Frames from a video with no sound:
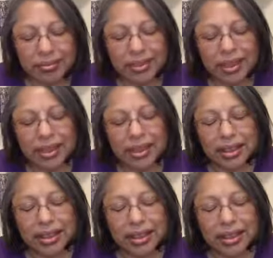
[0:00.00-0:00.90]
And
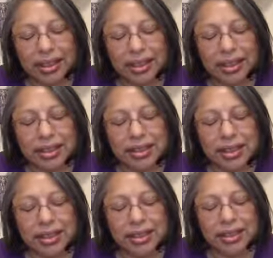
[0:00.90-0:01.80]
then
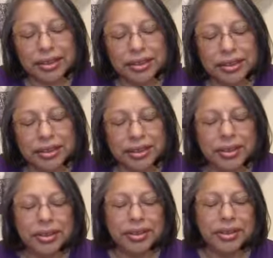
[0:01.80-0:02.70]
exhaling.
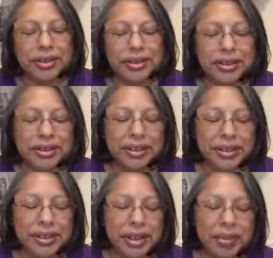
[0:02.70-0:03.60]

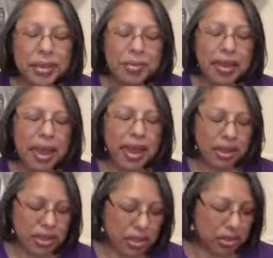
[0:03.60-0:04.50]
And then coming
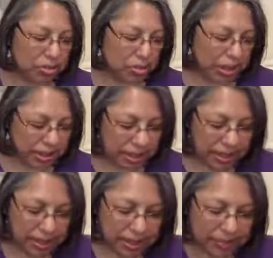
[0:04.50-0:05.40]
back to the present
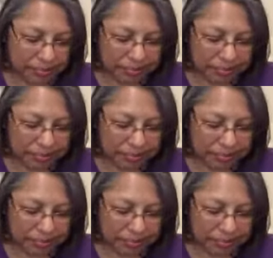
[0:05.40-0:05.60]
time.